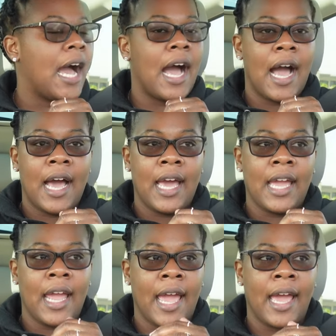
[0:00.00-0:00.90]

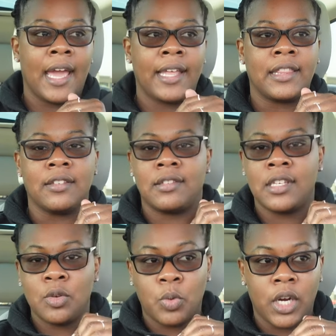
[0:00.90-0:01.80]
I had the
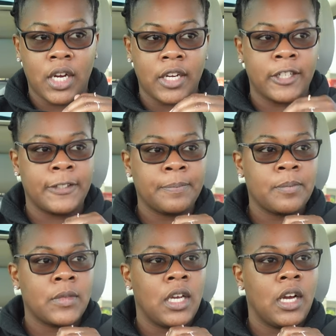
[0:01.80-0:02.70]
C word,
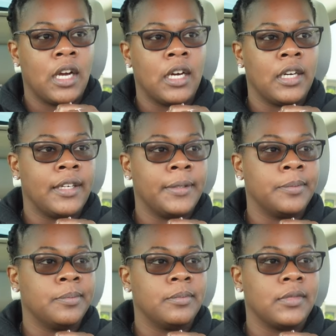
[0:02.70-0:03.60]

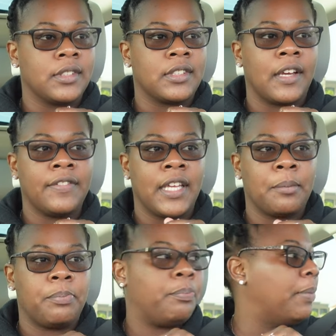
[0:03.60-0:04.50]
the stuff
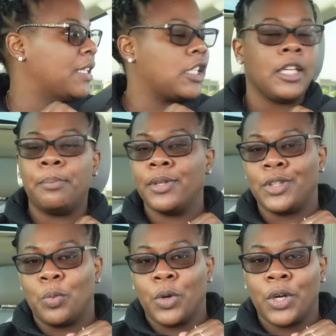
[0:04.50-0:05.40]
that basically put
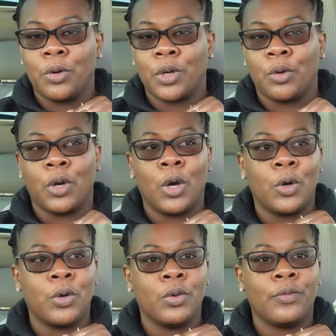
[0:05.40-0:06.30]
the world on
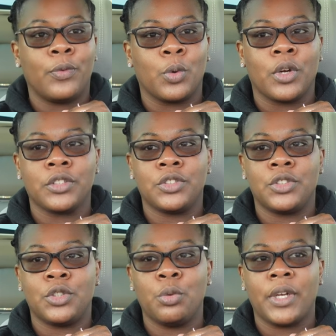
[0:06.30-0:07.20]
hold for
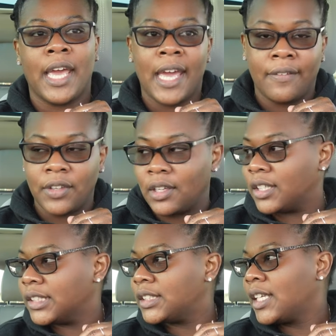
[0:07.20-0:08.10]
2.5 years.